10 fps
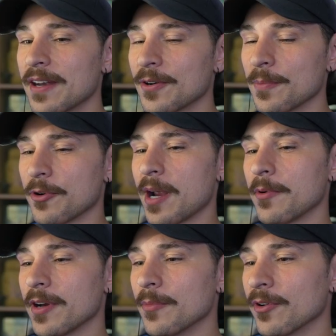that her
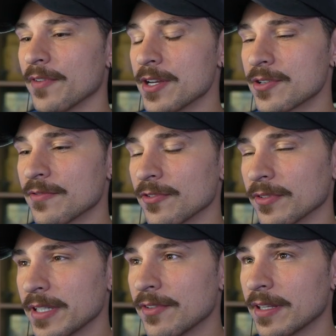primary motivation
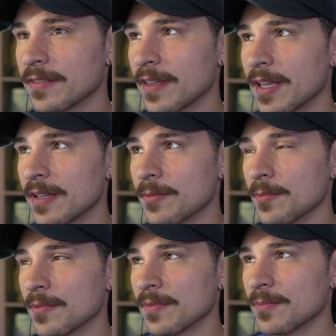for leaving
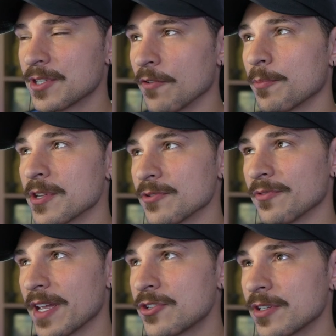Thay?
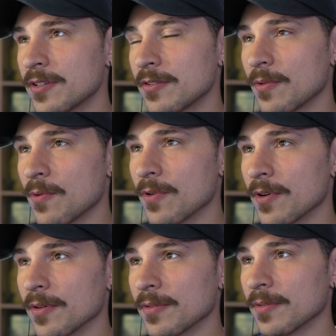Self-preservation?
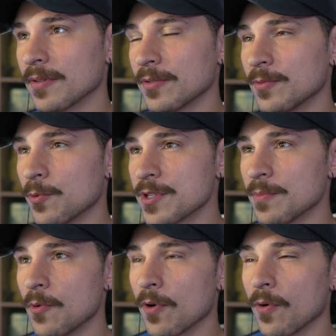Or
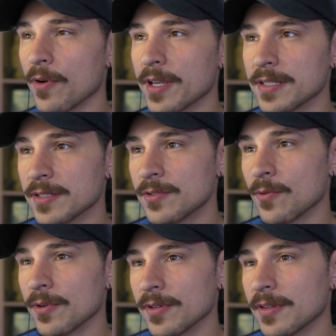was it more
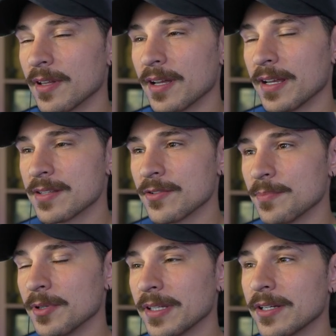oriented toward, I
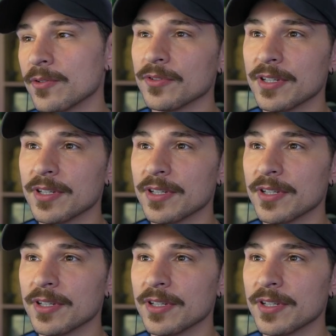guess, her political